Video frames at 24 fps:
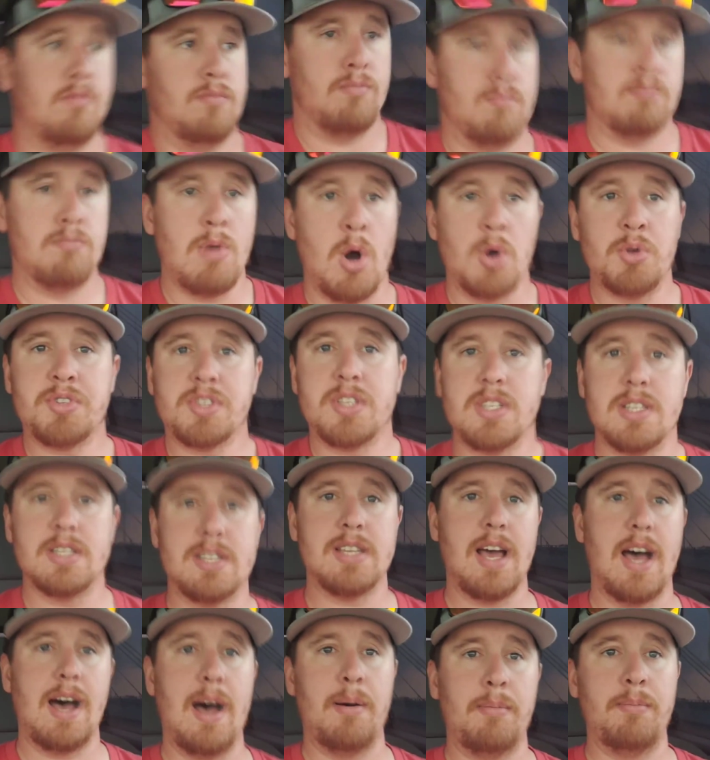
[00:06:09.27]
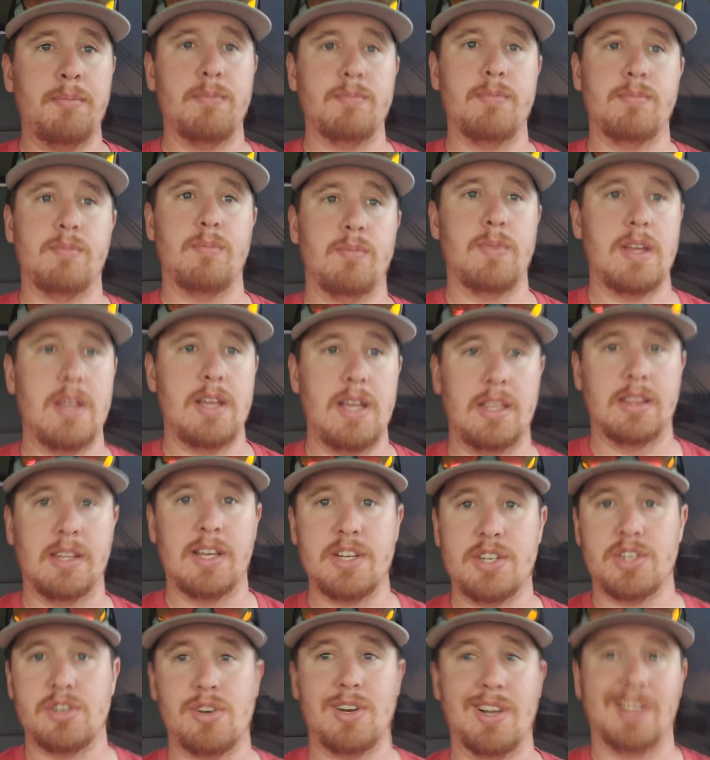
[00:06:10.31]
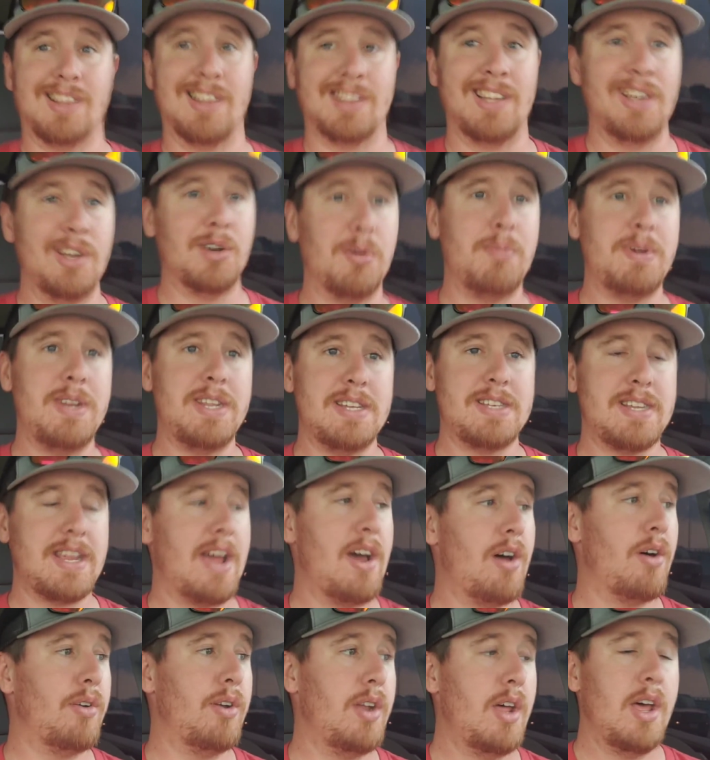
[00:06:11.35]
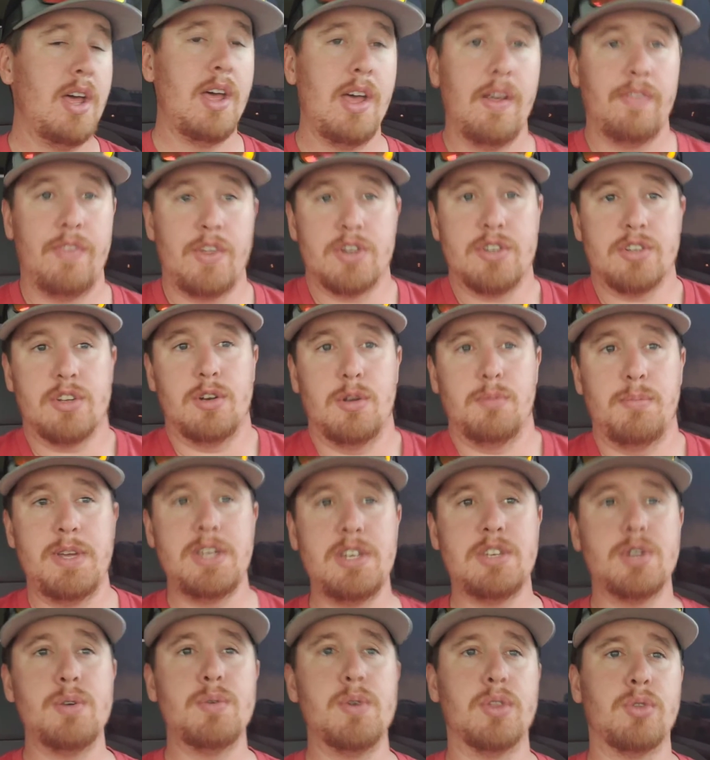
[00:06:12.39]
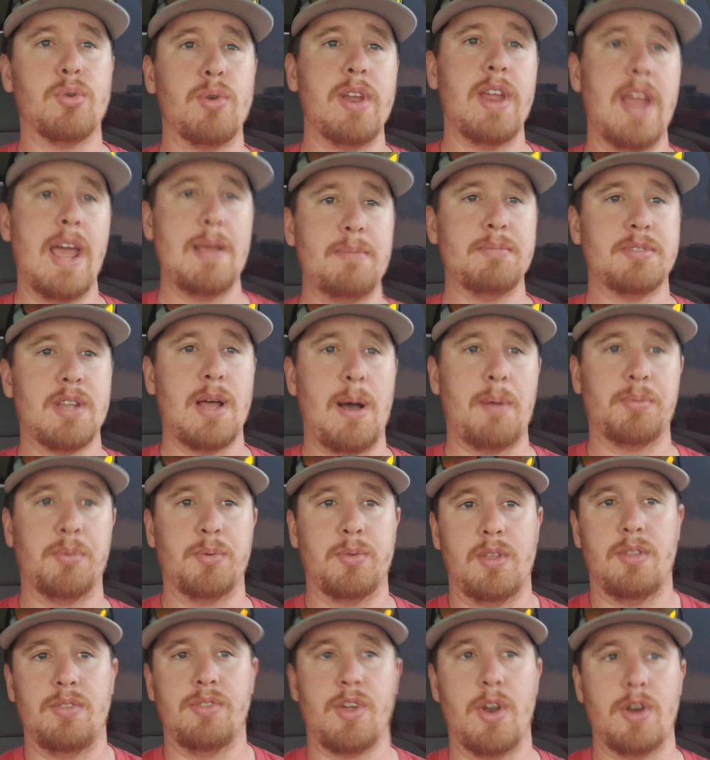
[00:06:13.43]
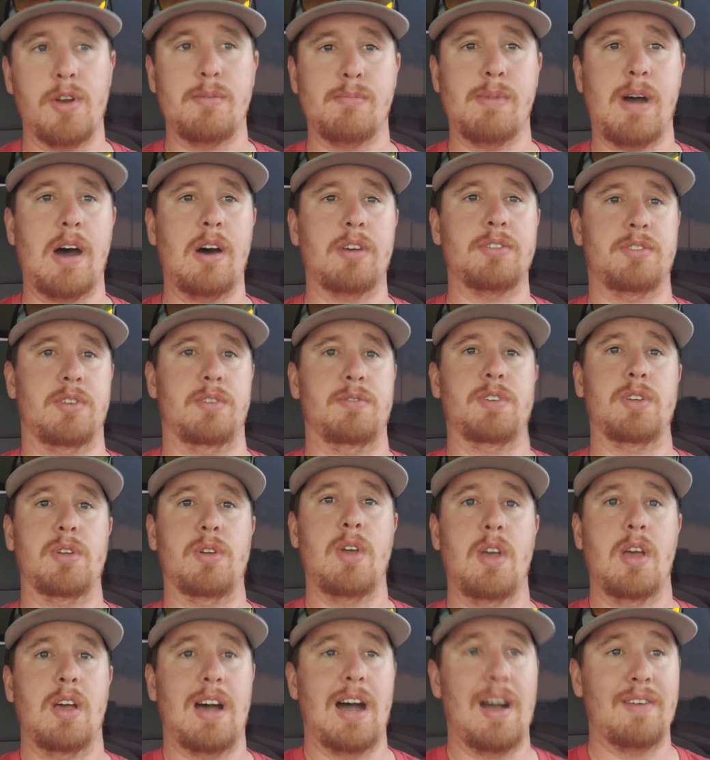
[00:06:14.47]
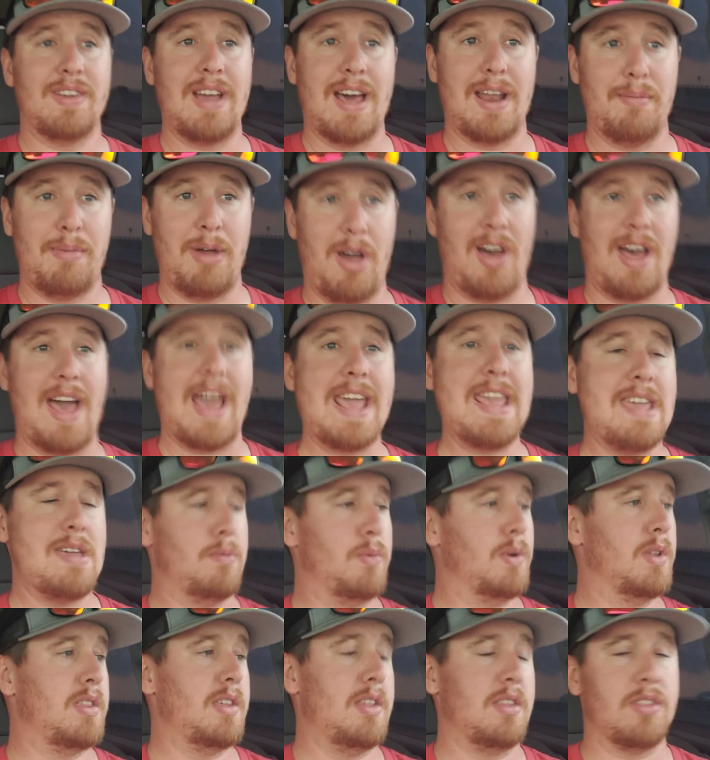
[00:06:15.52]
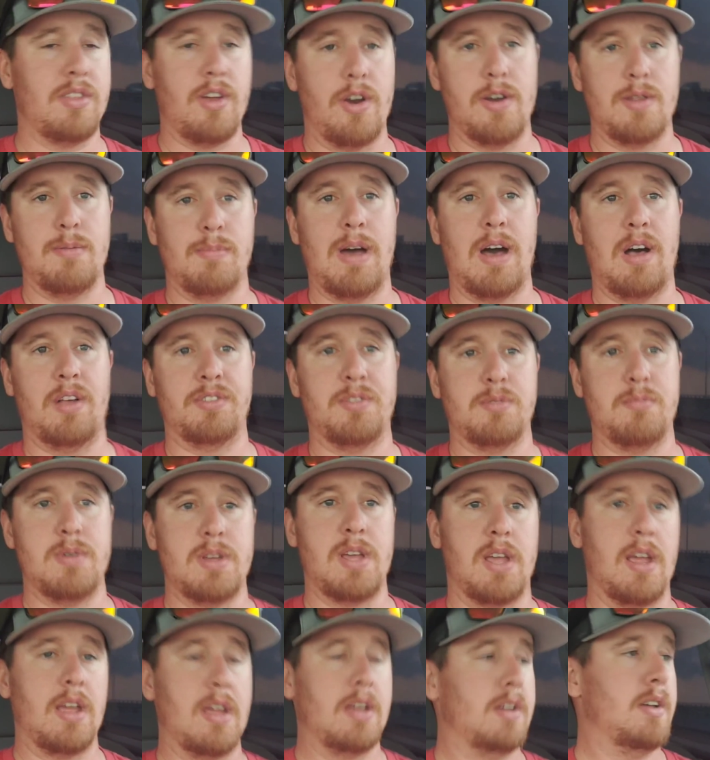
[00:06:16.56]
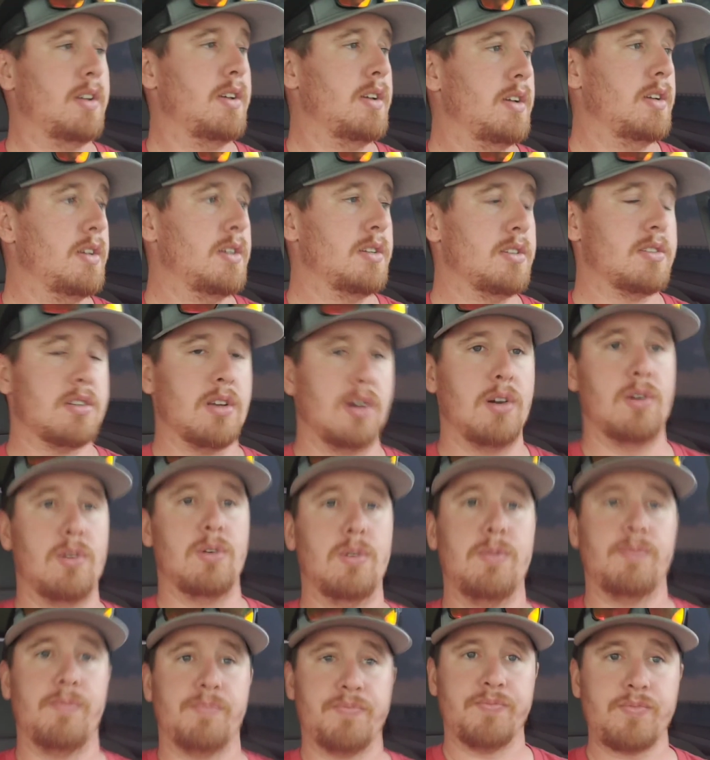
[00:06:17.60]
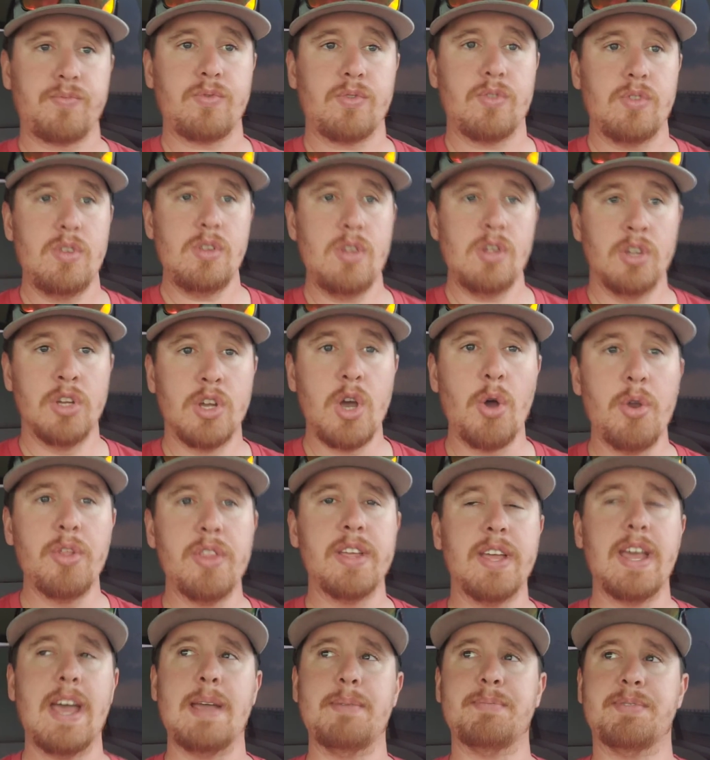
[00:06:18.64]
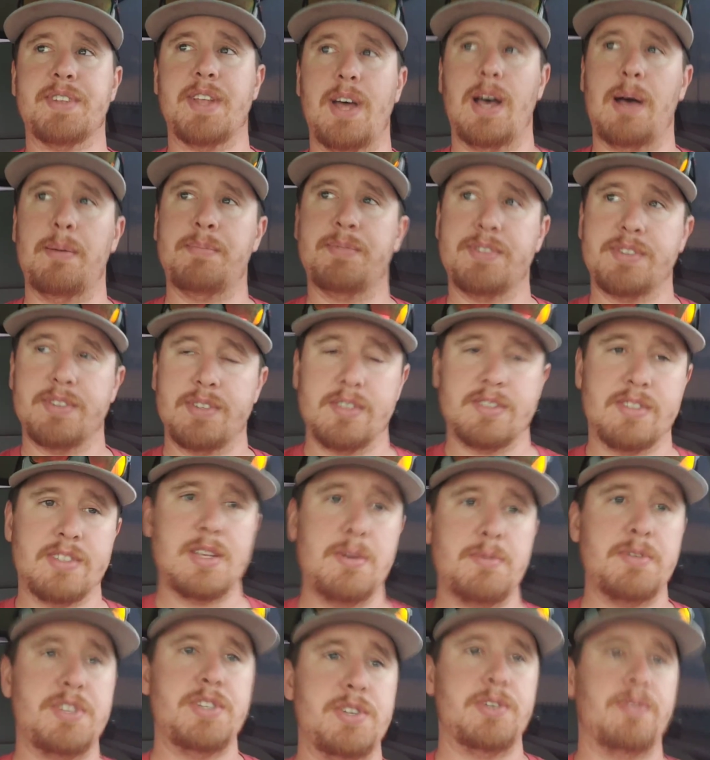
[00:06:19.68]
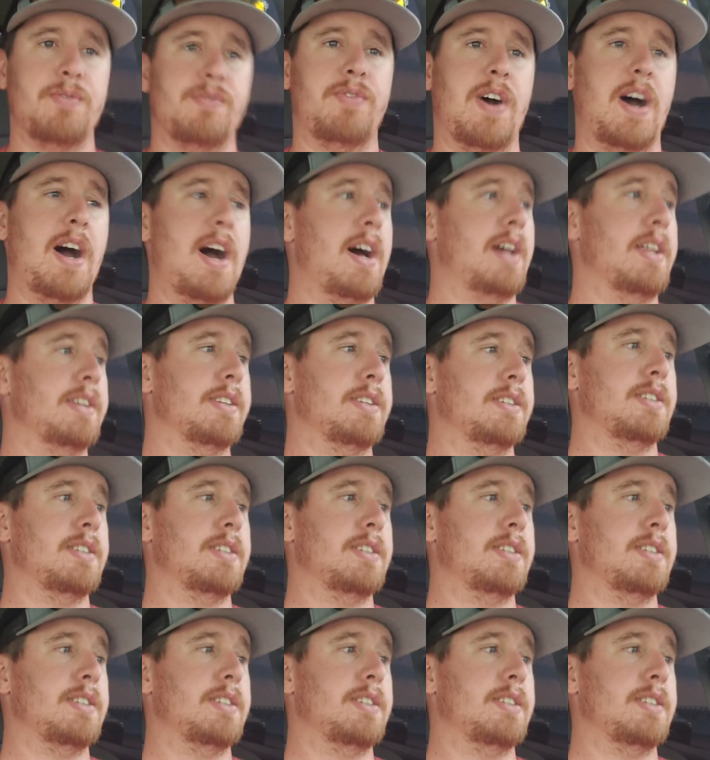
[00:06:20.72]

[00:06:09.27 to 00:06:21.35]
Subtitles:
Most of the time, unless you're in a little bitty town, there's going to be 2 or 3 GameStops within 30 miles of you. I've got about 8 within 30 miles of me. So go to the GameStops and see what you can find.